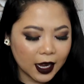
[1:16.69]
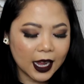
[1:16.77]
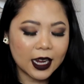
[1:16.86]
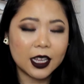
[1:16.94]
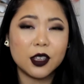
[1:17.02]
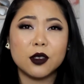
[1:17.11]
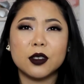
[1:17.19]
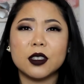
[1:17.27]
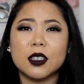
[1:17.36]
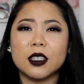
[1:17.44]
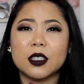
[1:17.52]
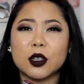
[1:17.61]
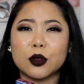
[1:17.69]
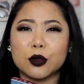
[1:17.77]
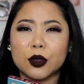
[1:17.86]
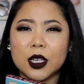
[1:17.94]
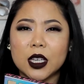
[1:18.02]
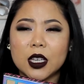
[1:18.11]
And I use this
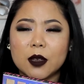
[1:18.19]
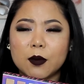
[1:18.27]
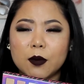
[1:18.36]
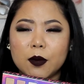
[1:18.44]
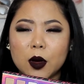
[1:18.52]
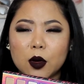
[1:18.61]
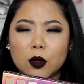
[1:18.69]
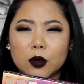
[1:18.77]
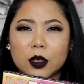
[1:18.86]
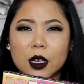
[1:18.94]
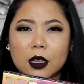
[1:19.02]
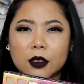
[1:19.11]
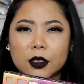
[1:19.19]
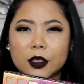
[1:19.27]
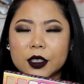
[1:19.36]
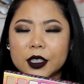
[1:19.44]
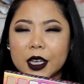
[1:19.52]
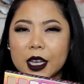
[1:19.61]
cream bone colored
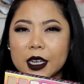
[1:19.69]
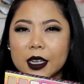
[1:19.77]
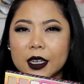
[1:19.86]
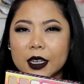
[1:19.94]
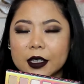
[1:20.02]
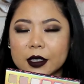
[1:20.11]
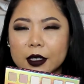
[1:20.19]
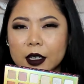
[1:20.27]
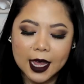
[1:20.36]
shade, I guess.